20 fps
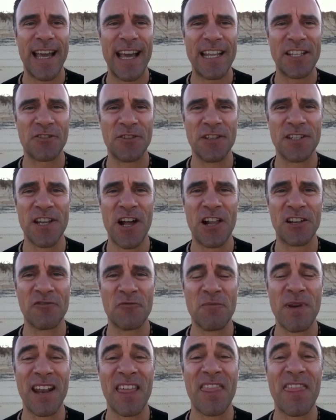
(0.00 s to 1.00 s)
That's the result
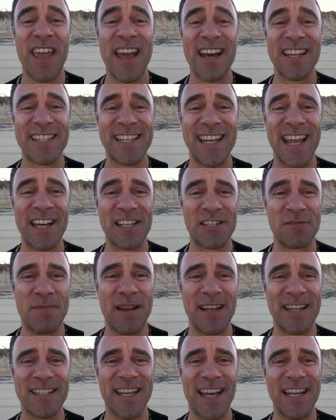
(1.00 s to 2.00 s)
of about a thousand hours of
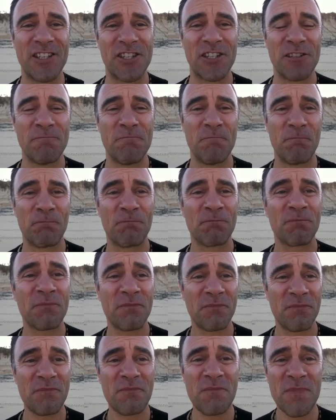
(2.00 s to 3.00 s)
meditation,
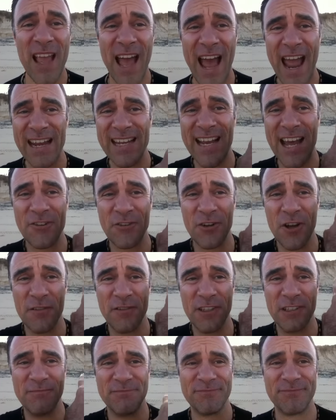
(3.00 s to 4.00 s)
800
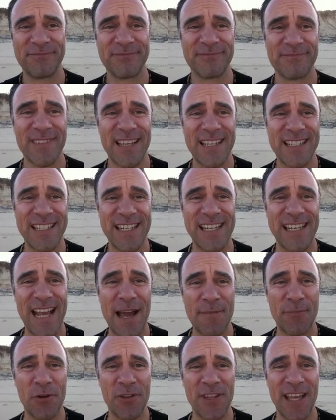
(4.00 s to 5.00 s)
of it sitting
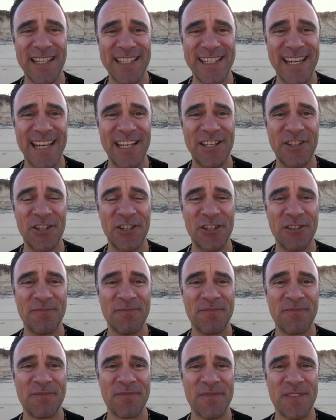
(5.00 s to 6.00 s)
up on that sand dune
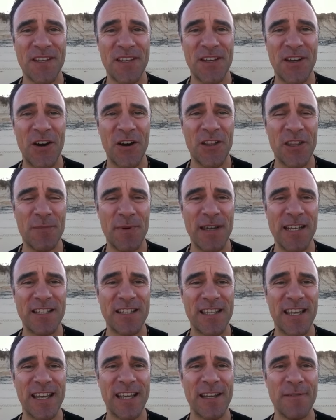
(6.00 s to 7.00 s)
on the
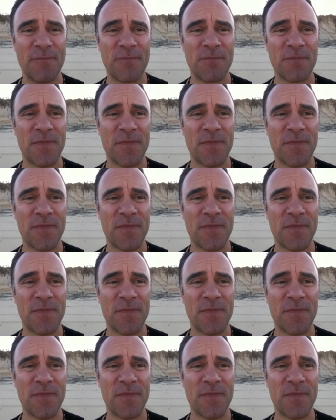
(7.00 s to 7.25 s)
beach there.